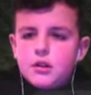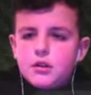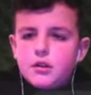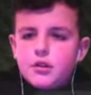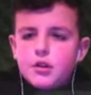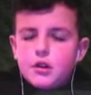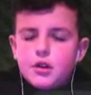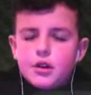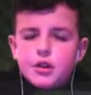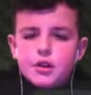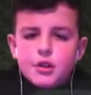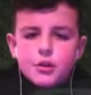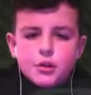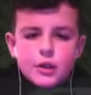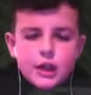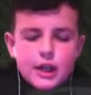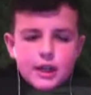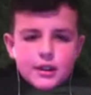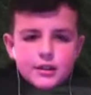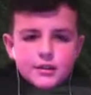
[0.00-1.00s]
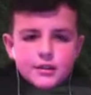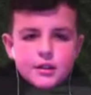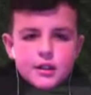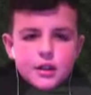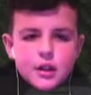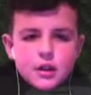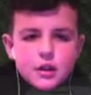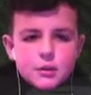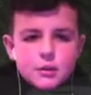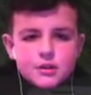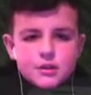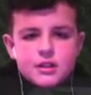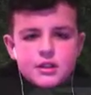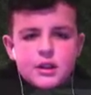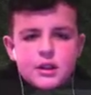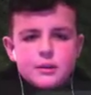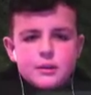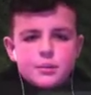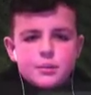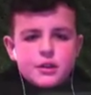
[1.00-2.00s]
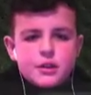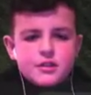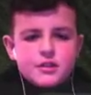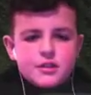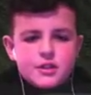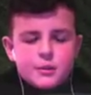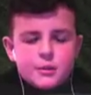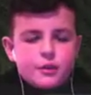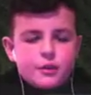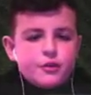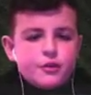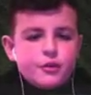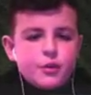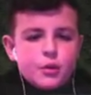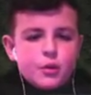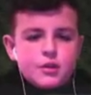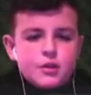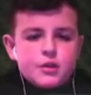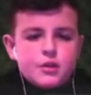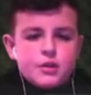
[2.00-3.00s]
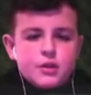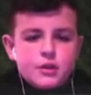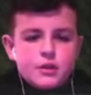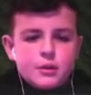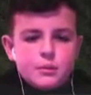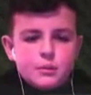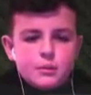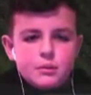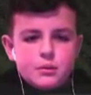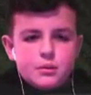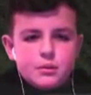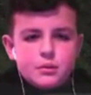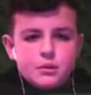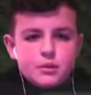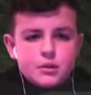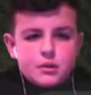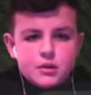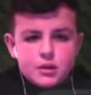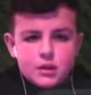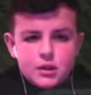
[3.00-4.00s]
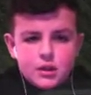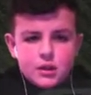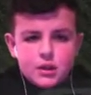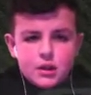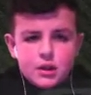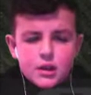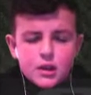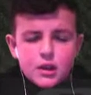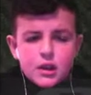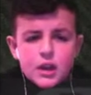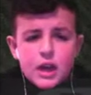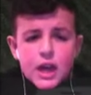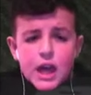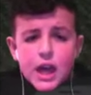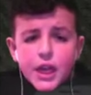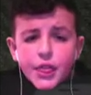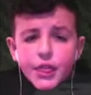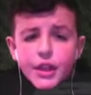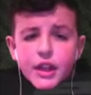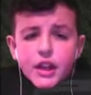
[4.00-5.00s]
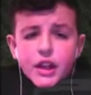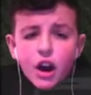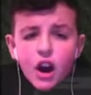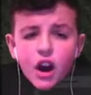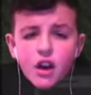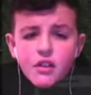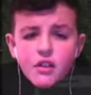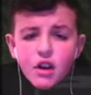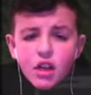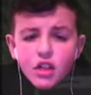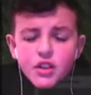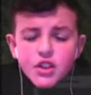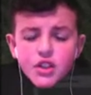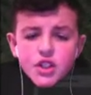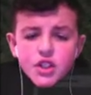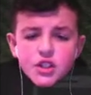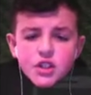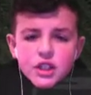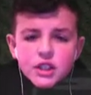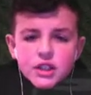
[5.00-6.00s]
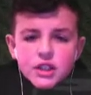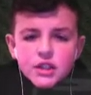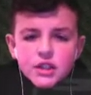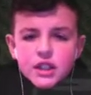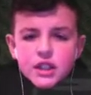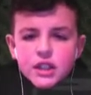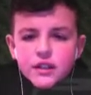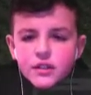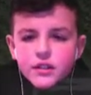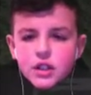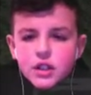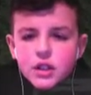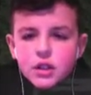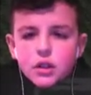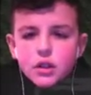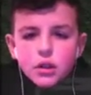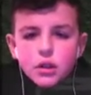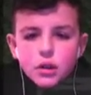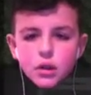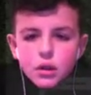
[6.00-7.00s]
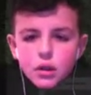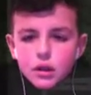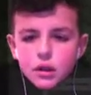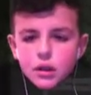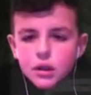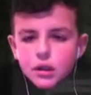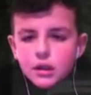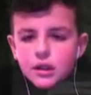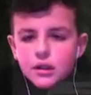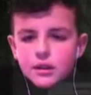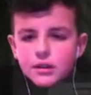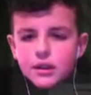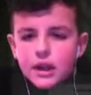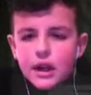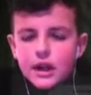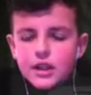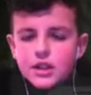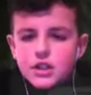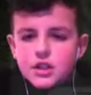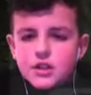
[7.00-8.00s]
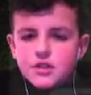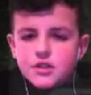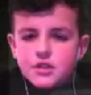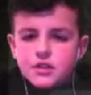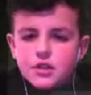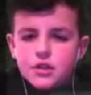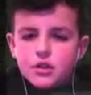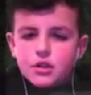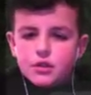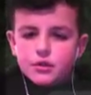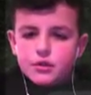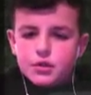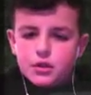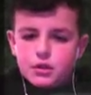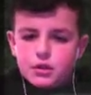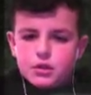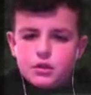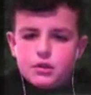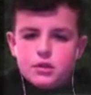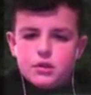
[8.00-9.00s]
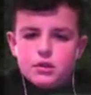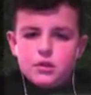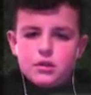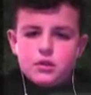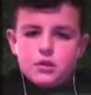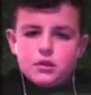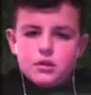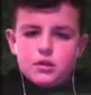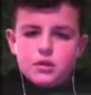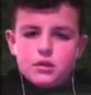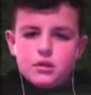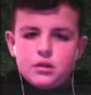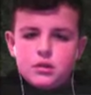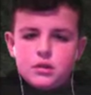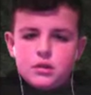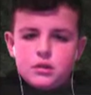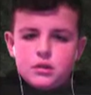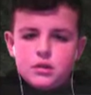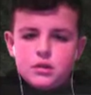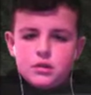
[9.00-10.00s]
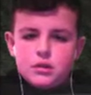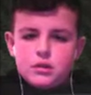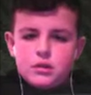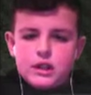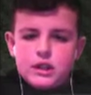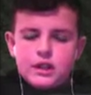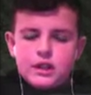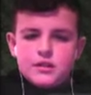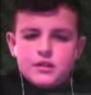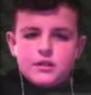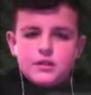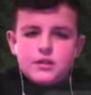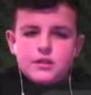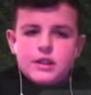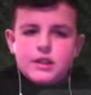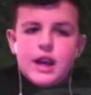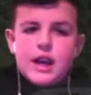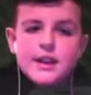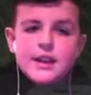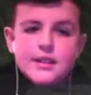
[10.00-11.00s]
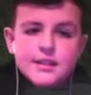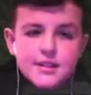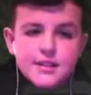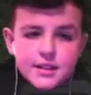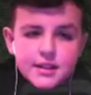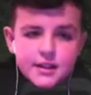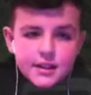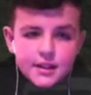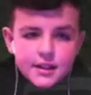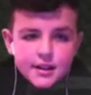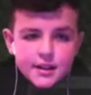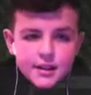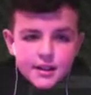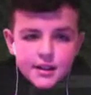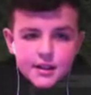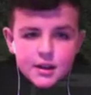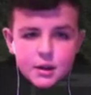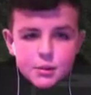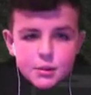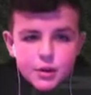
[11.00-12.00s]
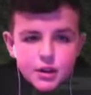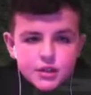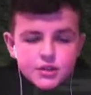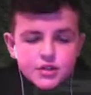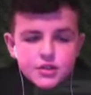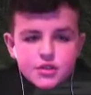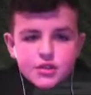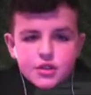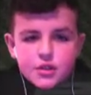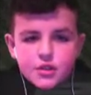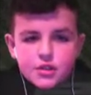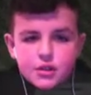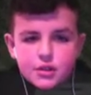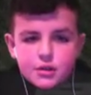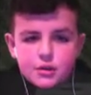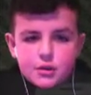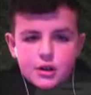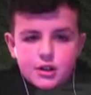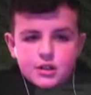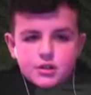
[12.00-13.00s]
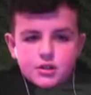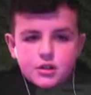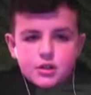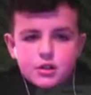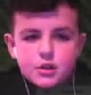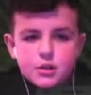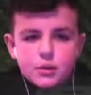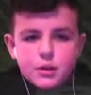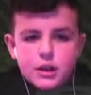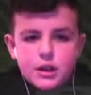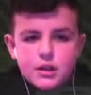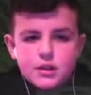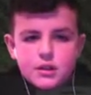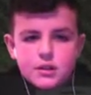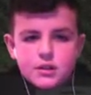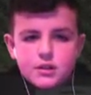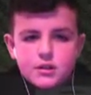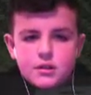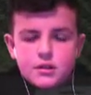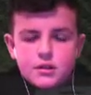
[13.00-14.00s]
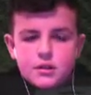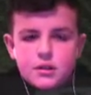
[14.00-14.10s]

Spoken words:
What are you guys? Press the number 4 to hit the oval to continue. That is an oval. Yes. Yes! Press the circle. Red circle once.